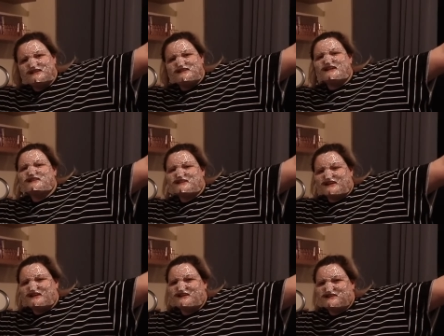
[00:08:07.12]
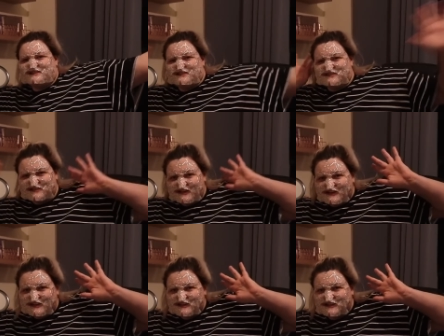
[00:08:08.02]
Desk is
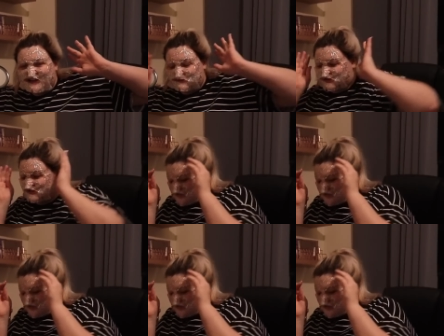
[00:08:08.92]
done. I'm going